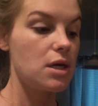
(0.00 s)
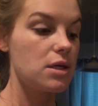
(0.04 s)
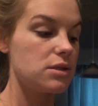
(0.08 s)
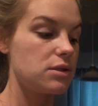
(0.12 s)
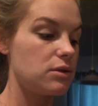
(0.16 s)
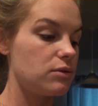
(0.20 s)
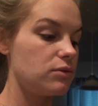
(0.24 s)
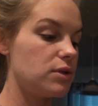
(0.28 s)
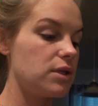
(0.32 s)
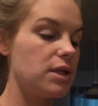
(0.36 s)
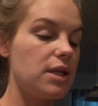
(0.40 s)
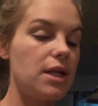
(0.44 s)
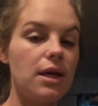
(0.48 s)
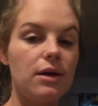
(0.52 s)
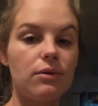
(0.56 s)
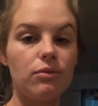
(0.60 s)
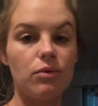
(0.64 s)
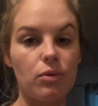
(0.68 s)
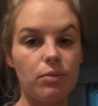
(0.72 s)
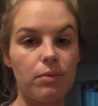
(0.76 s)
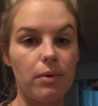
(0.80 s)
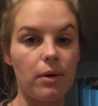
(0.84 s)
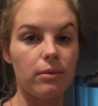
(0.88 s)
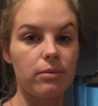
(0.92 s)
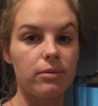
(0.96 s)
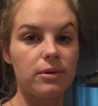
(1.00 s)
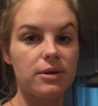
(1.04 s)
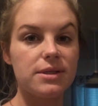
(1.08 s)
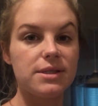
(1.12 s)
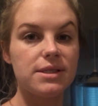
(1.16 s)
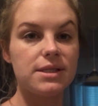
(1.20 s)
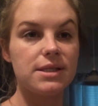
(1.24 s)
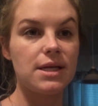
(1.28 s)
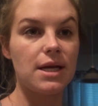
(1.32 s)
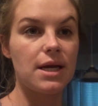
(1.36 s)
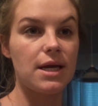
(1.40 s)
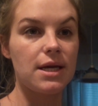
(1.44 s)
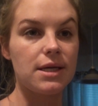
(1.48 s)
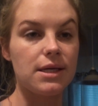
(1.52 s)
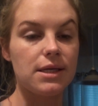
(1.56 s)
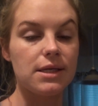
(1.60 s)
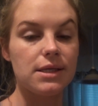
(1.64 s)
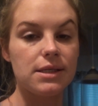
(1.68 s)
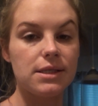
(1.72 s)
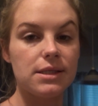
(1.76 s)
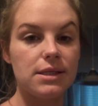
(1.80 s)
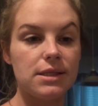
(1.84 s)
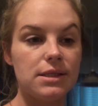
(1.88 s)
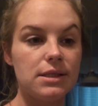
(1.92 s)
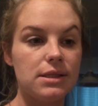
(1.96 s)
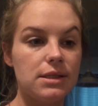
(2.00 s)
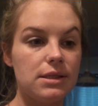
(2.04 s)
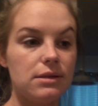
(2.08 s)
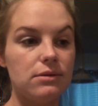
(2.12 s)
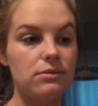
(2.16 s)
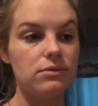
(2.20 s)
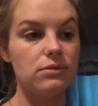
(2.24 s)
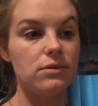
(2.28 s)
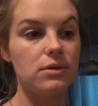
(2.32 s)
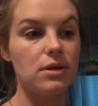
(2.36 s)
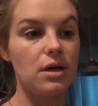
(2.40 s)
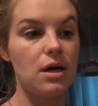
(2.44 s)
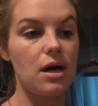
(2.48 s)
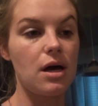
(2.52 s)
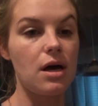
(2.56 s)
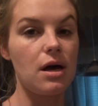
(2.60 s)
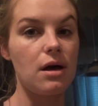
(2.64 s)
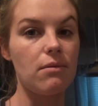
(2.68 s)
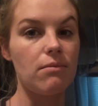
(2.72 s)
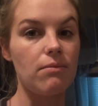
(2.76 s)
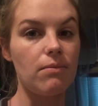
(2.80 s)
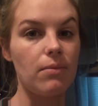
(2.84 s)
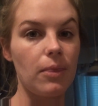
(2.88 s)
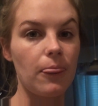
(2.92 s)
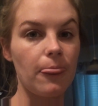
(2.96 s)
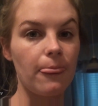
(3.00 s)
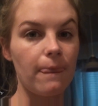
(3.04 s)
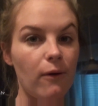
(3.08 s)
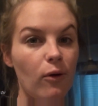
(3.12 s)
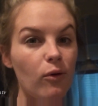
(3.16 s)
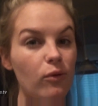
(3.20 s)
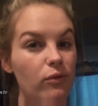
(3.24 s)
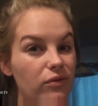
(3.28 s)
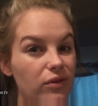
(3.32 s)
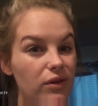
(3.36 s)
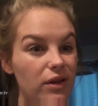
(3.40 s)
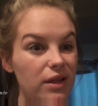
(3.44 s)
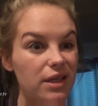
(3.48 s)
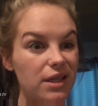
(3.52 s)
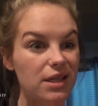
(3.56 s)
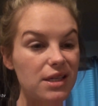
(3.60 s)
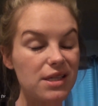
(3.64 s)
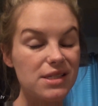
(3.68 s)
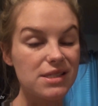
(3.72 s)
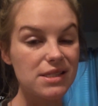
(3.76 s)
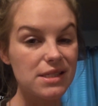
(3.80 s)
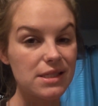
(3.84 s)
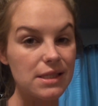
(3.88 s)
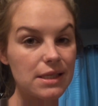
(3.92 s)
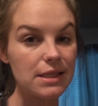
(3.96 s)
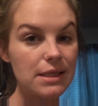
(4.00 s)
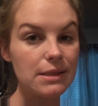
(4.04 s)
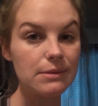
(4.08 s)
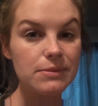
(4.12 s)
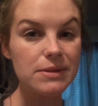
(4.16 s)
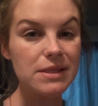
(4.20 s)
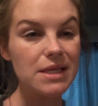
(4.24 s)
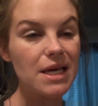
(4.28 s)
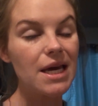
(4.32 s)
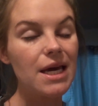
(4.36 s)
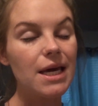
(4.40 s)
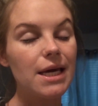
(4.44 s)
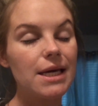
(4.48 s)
So today we'll probably stay in and um, hopefully he sleeps.